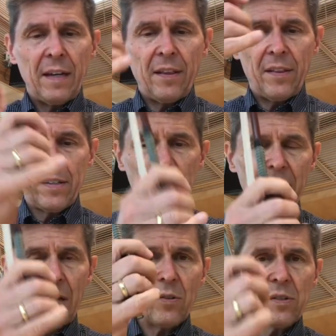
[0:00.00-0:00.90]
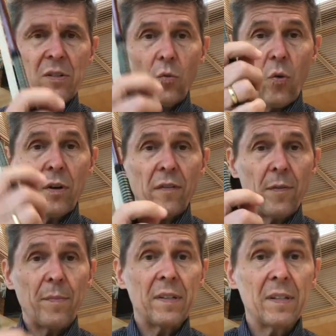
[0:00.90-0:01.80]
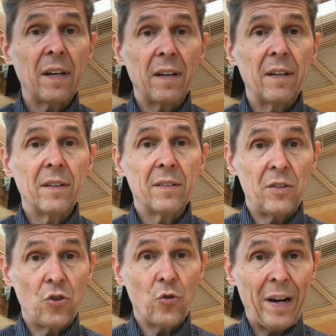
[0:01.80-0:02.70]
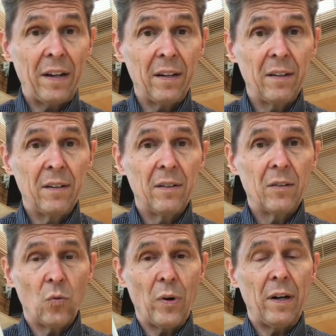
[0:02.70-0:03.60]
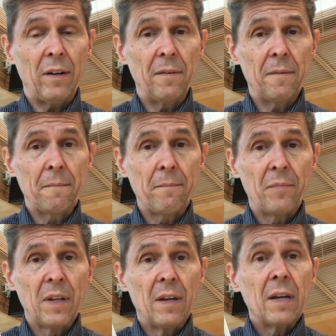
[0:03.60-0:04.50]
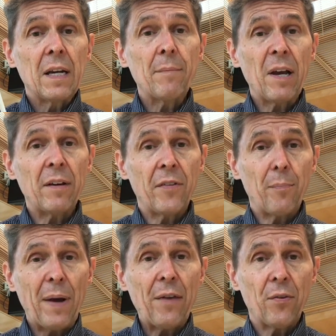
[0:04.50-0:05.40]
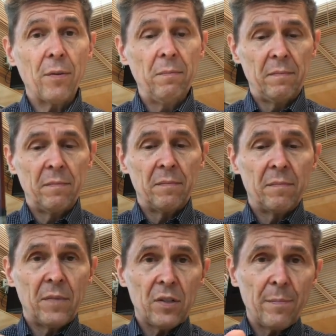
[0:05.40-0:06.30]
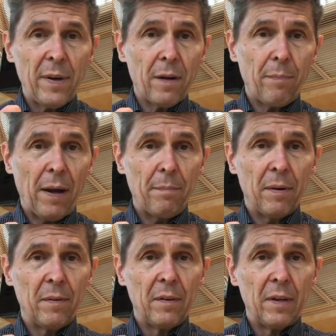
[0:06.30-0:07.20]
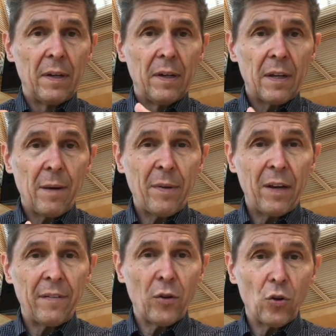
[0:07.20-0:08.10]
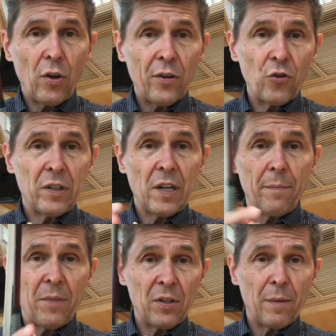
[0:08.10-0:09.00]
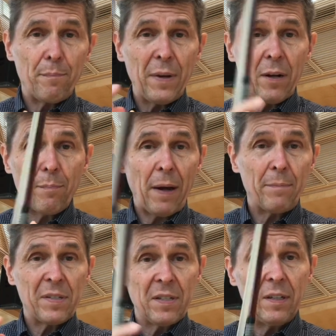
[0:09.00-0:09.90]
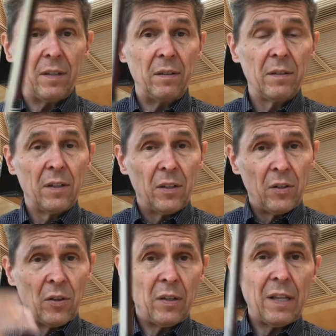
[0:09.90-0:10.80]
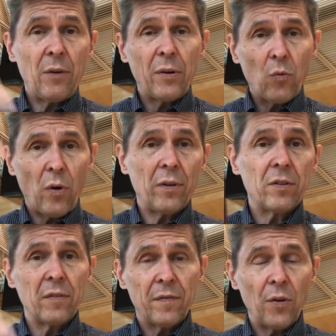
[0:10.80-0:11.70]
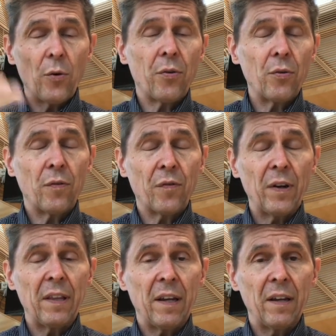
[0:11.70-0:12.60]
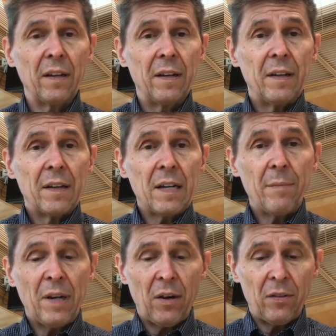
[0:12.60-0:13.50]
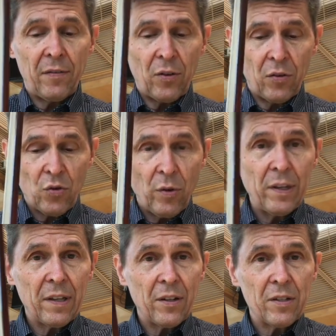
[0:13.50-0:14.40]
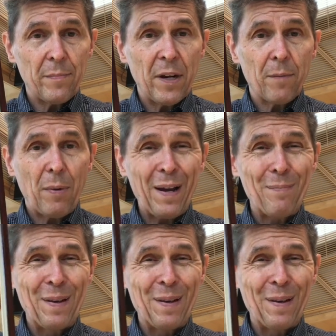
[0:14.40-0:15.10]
And this allows the water from the sink to drain well. Coming out of your bathroom, there's a bigger pipe. Coming out of your laundry tub, there's a bigger pipe still, allowing water to flow through freely. Coming out of your toilet, there's a bigger pipe,